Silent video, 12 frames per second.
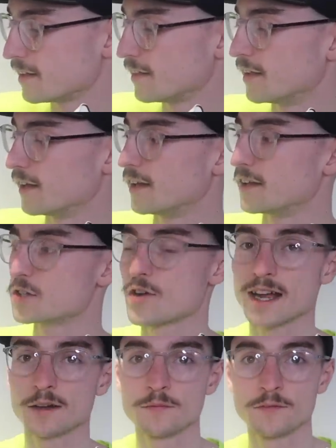the
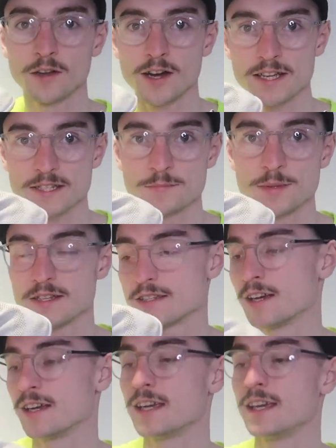Dragonfly. It's a bit
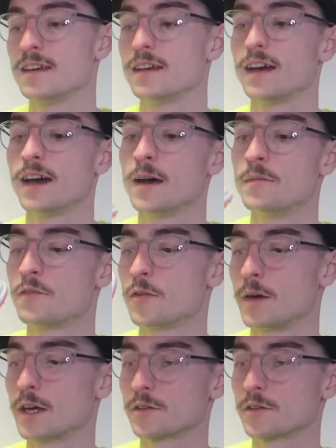dirty um, from my